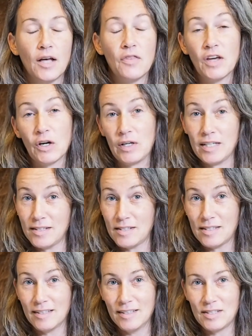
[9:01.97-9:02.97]
there is
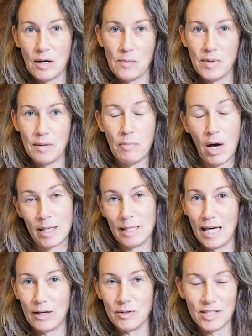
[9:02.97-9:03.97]
some potty
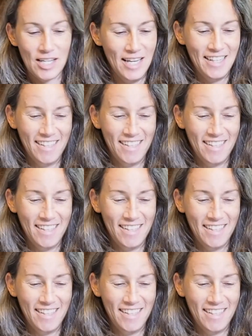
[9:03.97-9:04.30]
language.